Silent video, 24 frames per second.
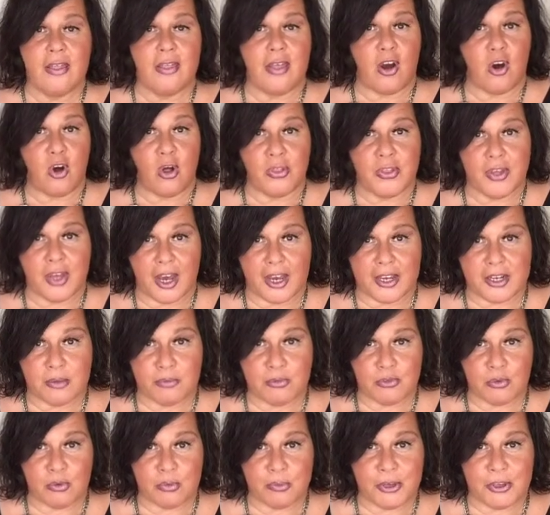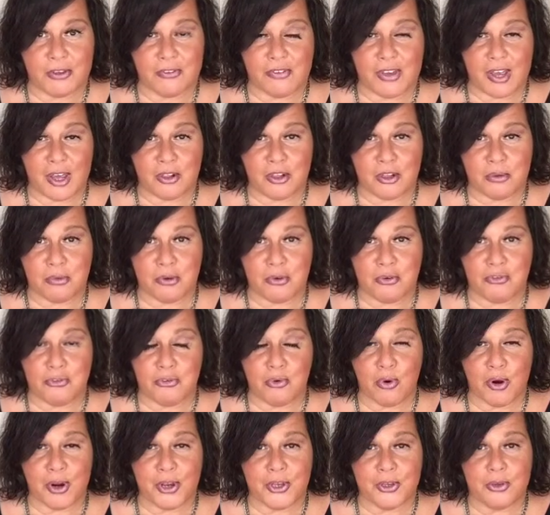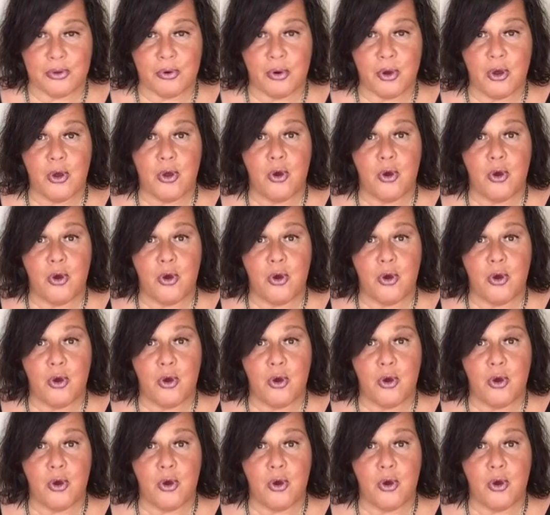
All the items will be available for you.